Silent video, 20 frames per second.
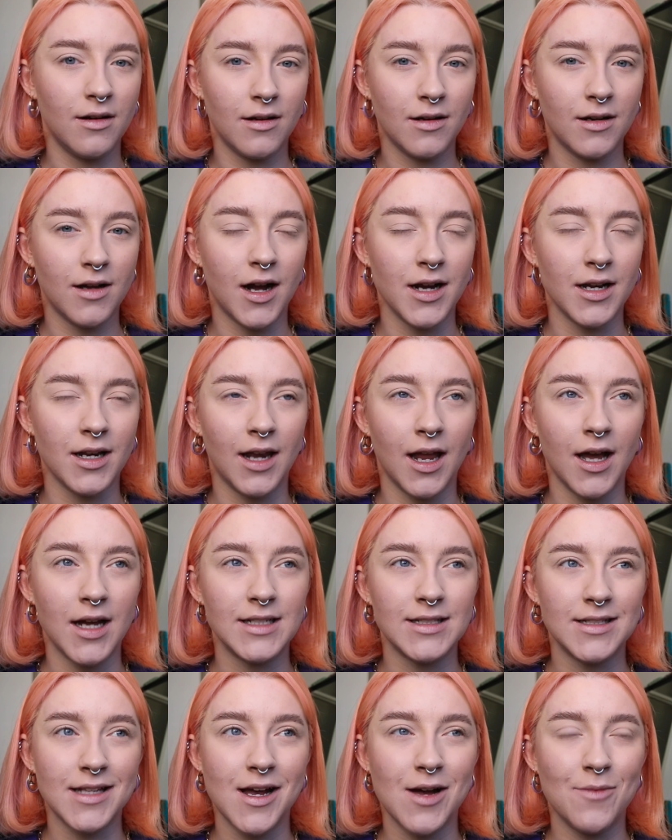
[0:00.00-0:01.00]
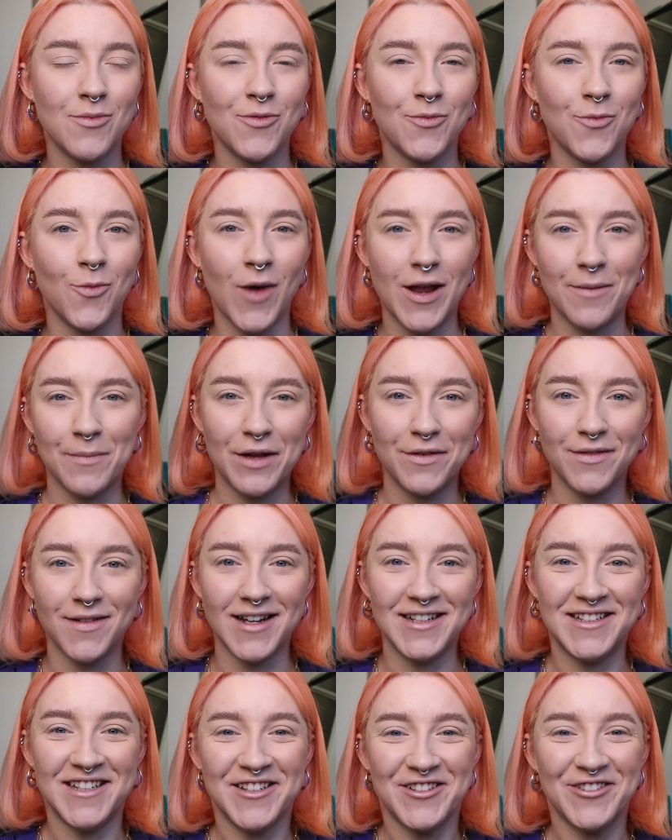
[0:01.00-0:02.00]
kind of lines up when my
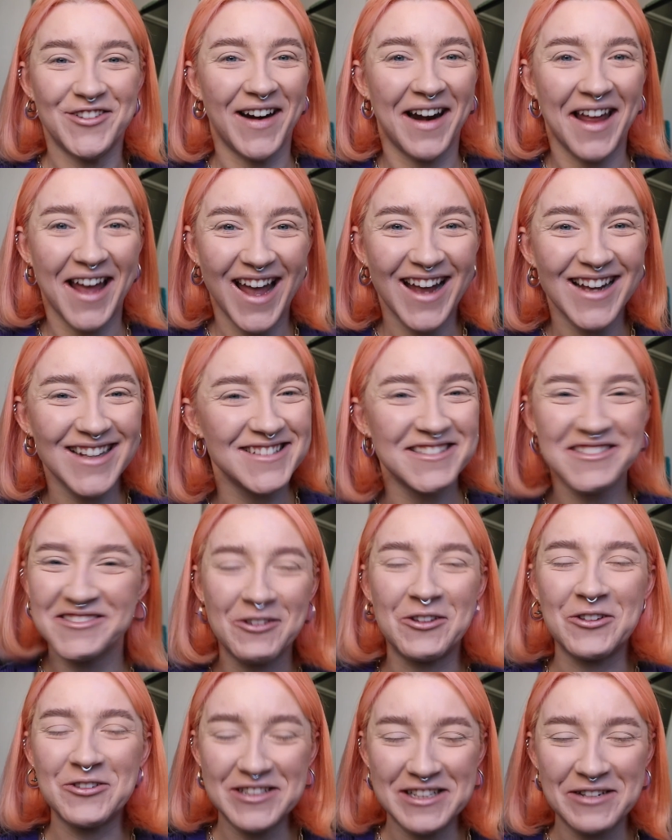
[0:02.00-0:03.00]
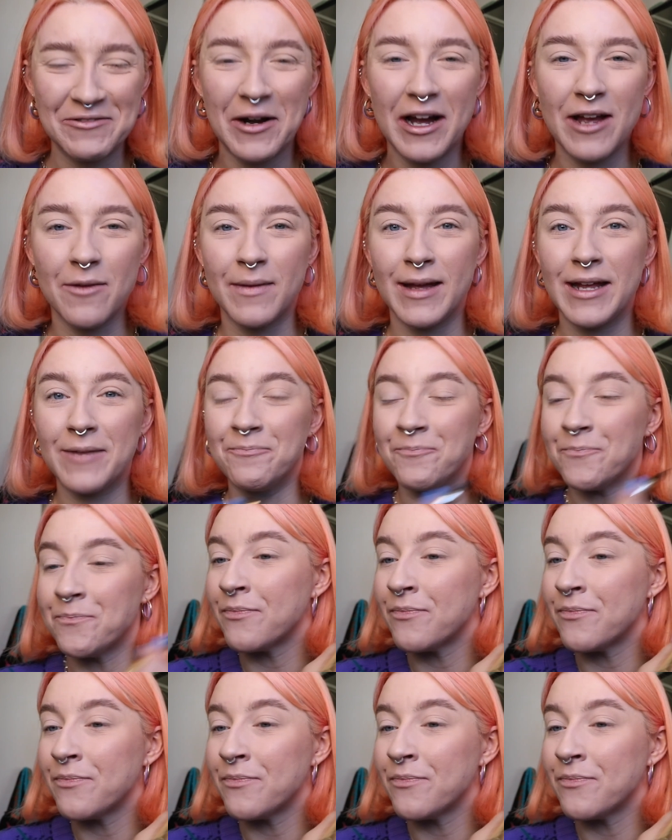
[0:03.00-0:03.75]
face is relaxed. You'll see what I mean.